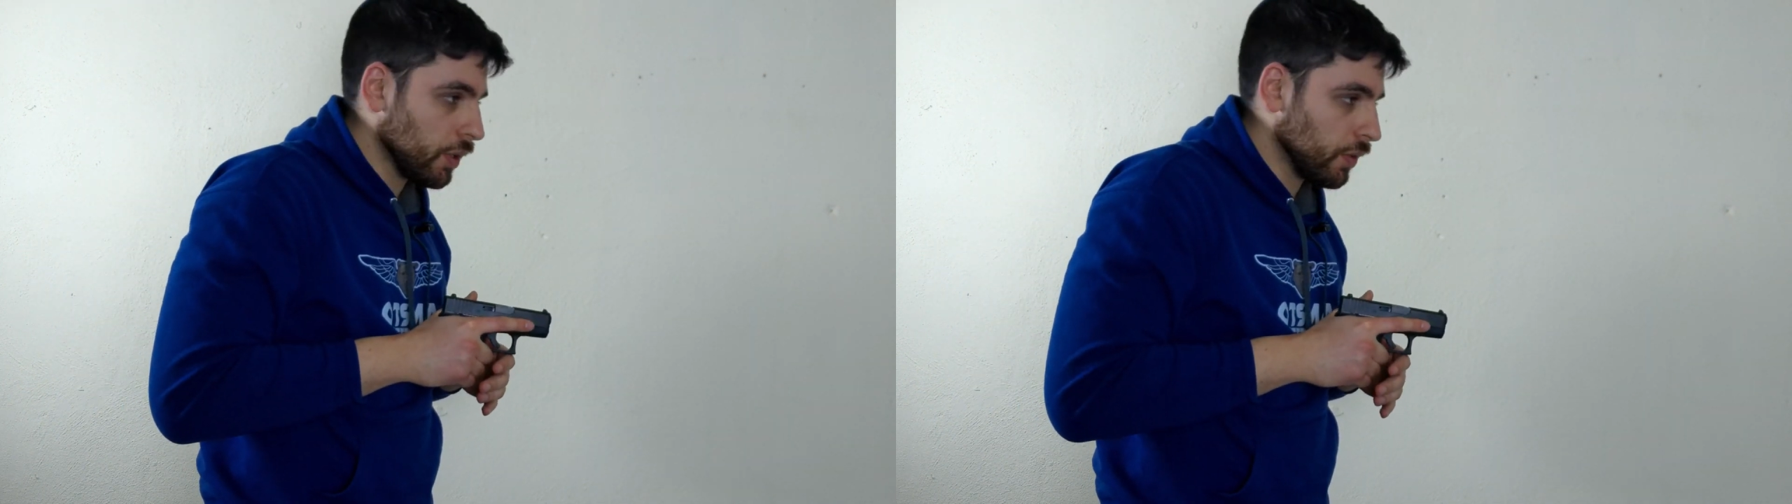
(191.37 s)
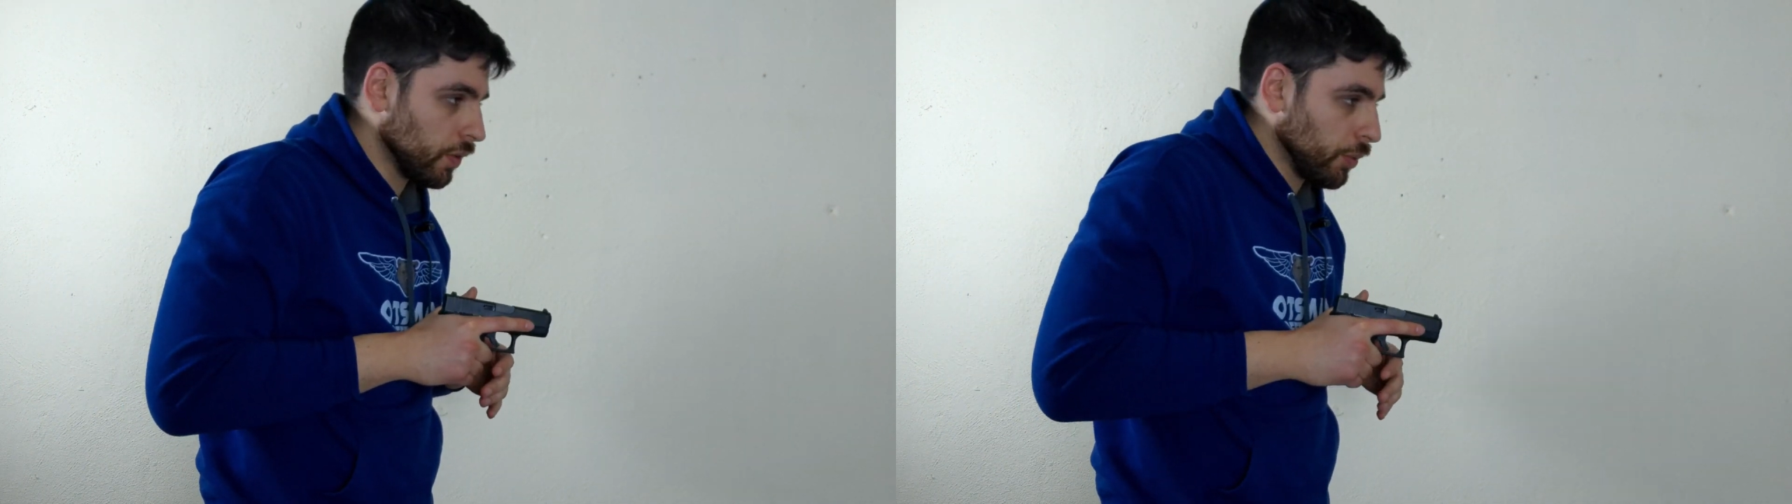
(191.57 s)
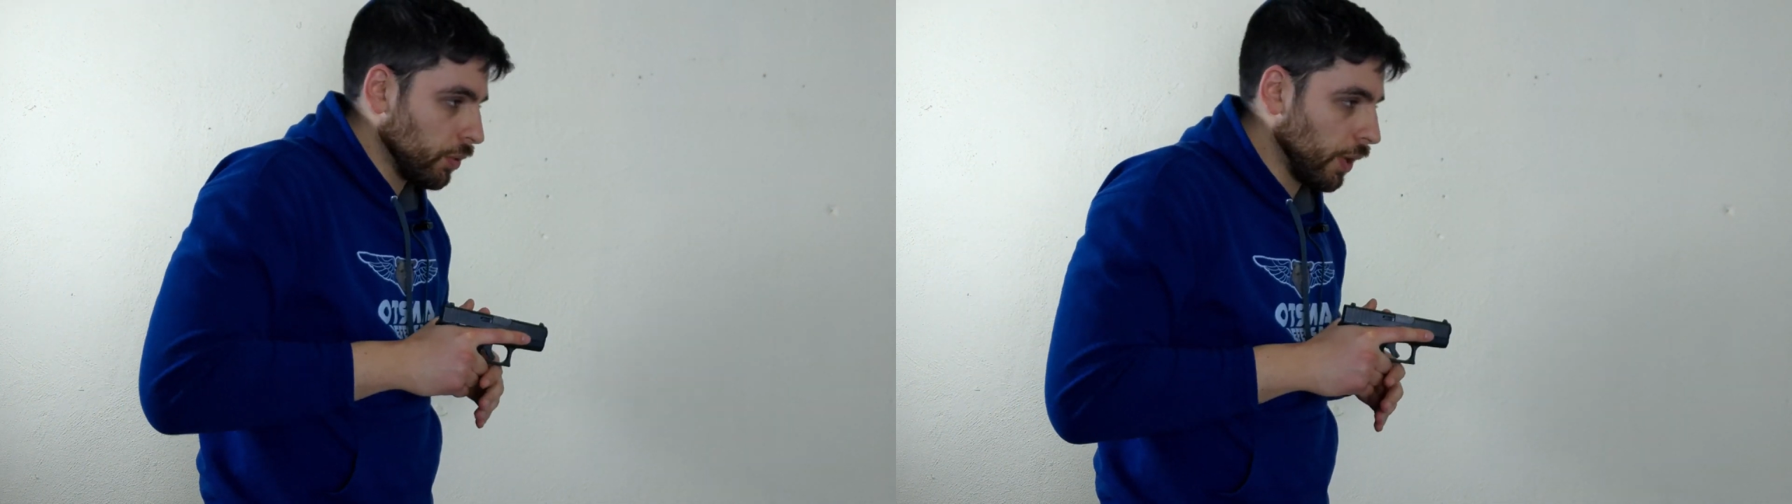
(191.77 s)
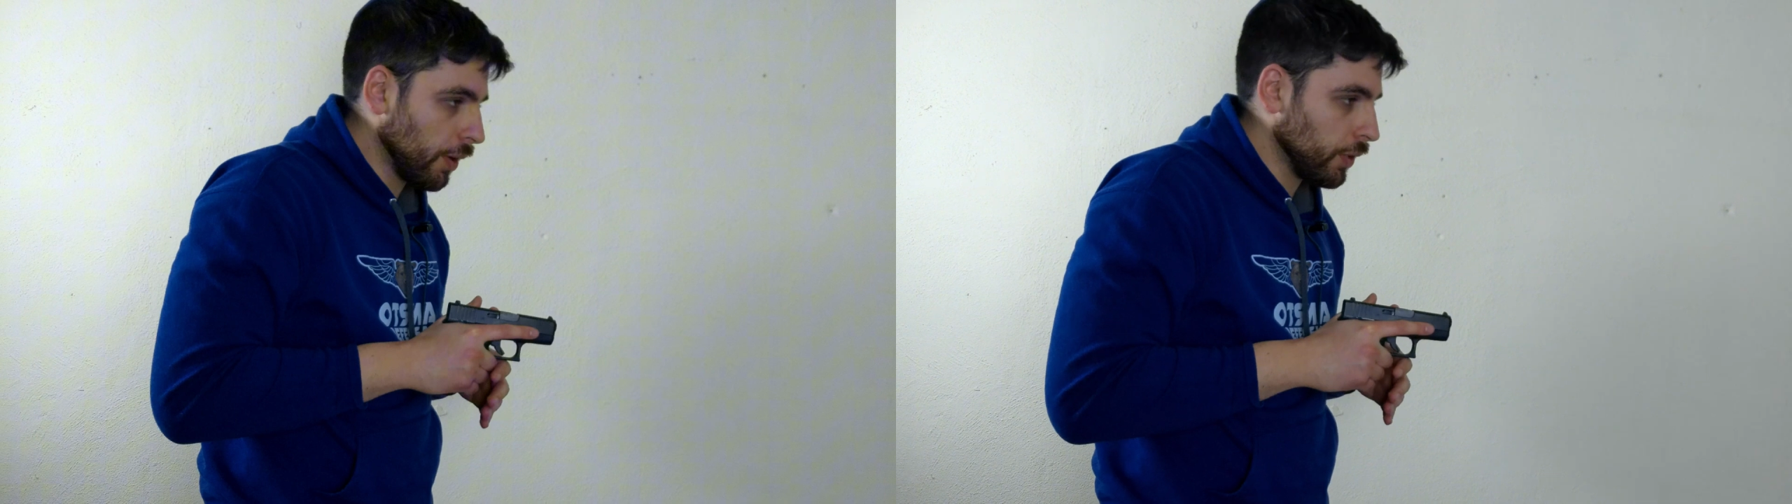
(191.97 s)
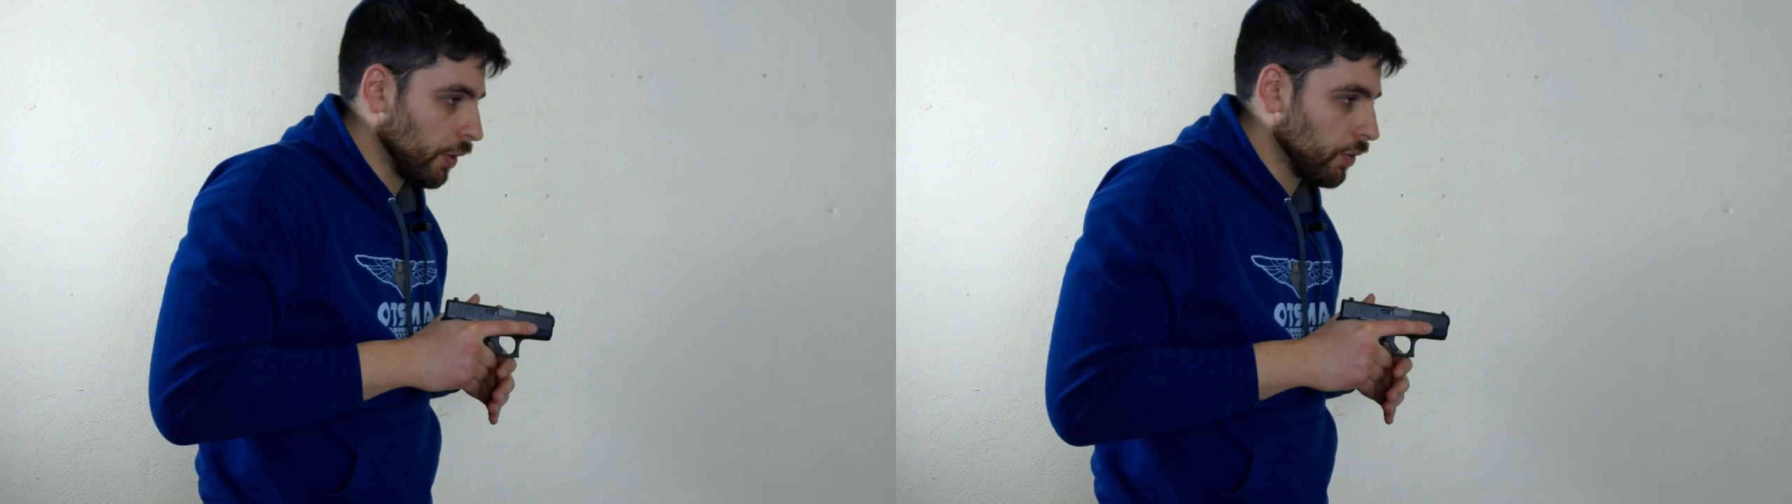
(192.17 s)
because it's a
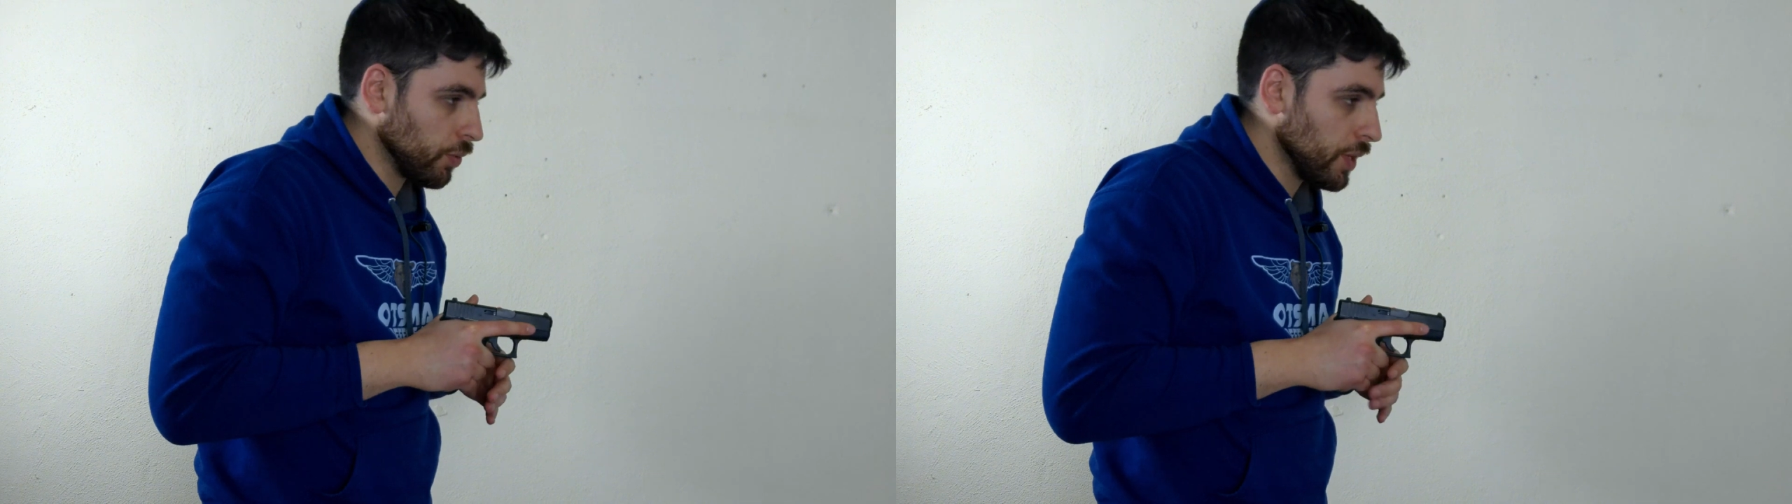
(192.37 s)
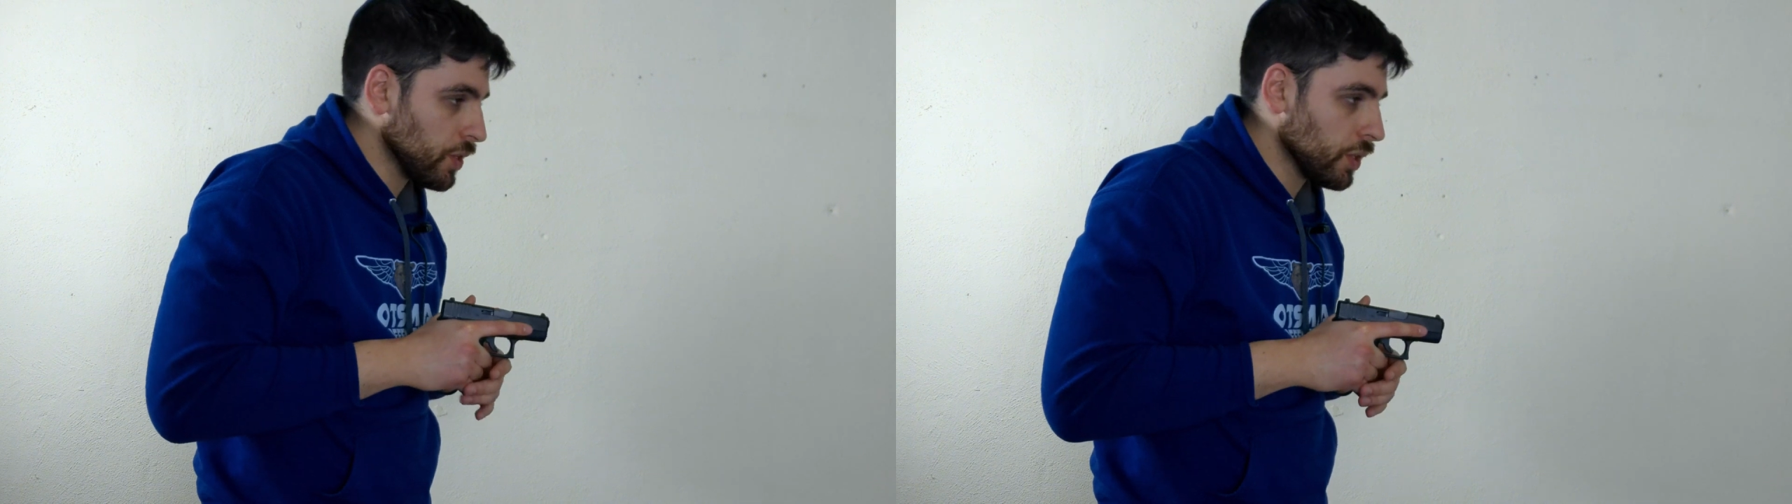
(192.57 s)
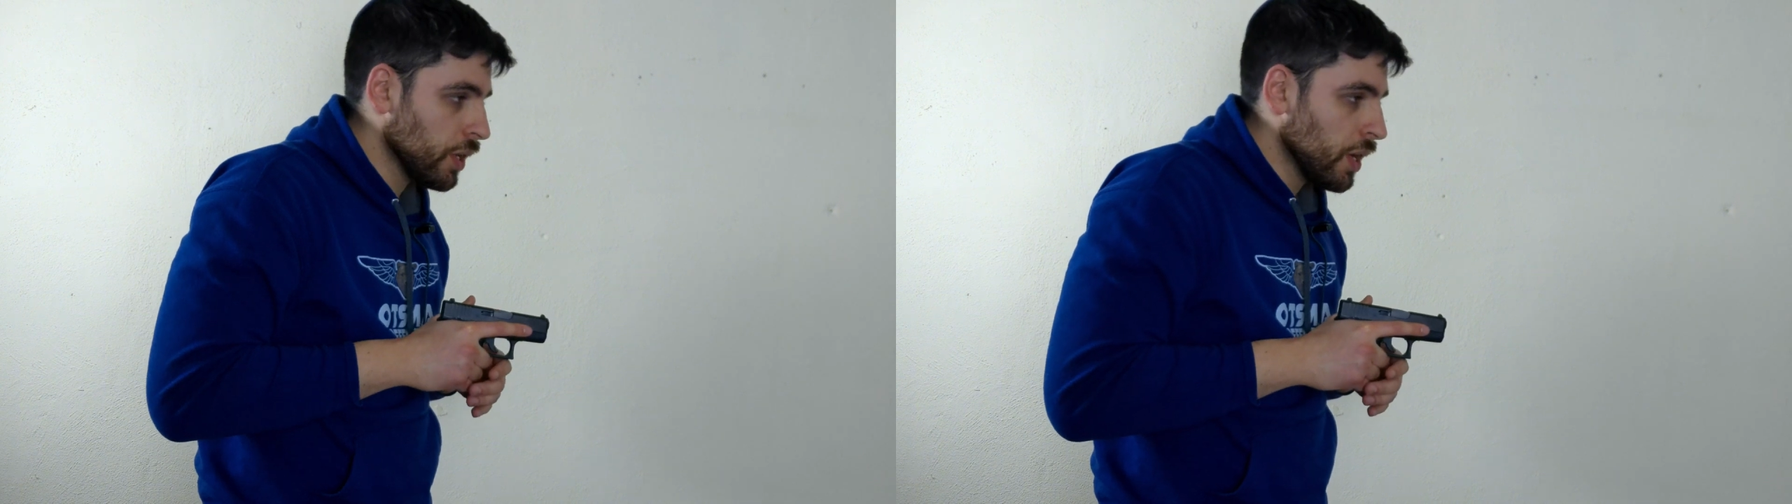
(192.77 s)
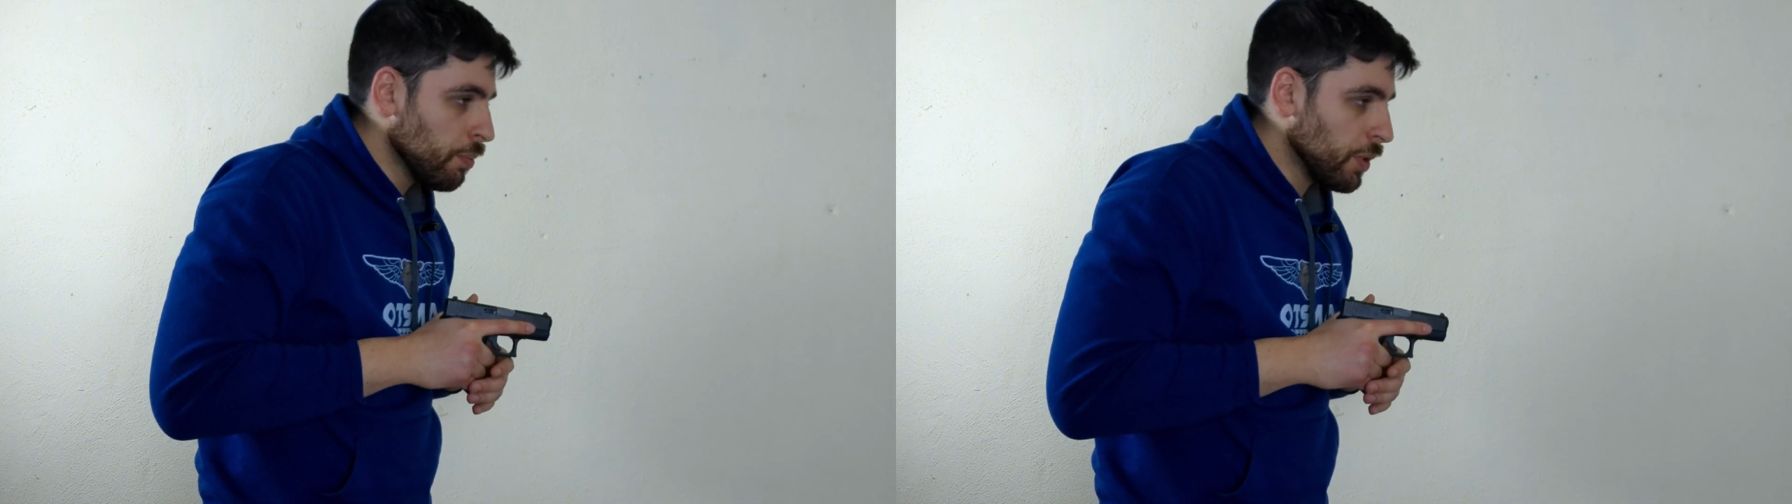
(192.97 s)
life or death situation.